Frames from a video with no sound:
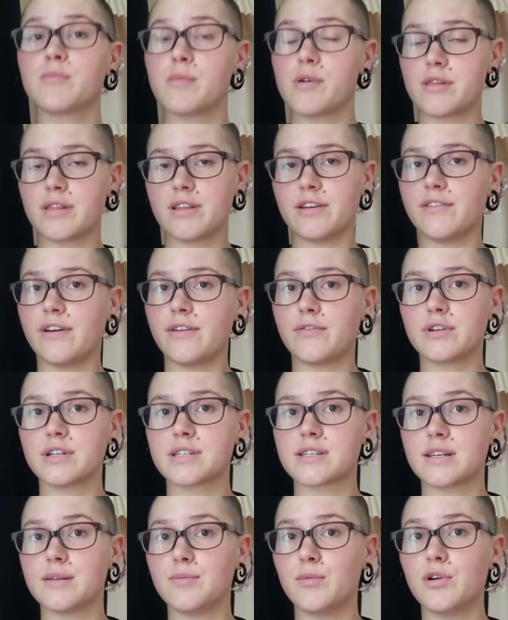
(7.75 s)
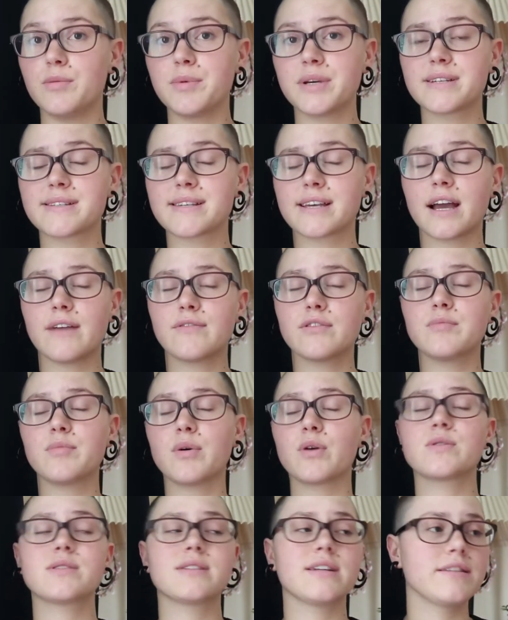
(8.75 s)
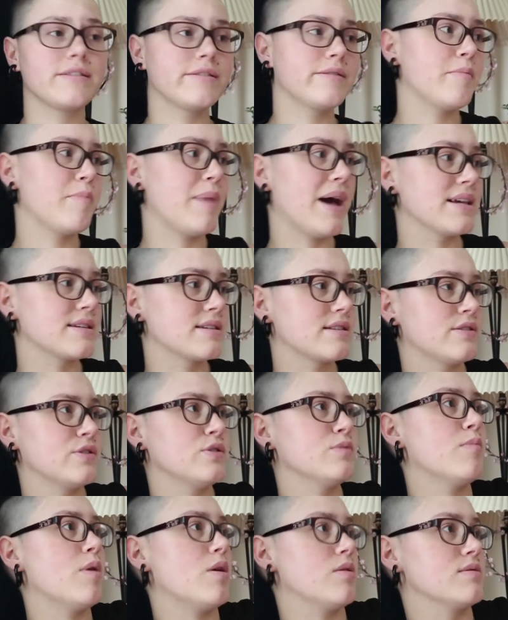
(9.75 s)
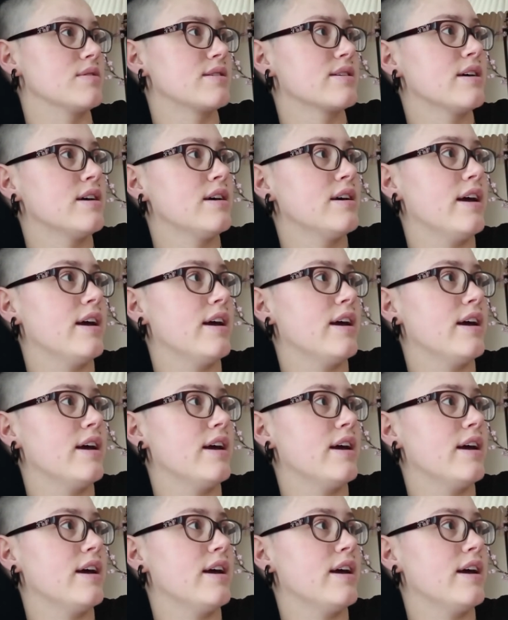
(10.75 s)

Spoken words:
monthly favourites anymore because I haven't posted the past 2 months,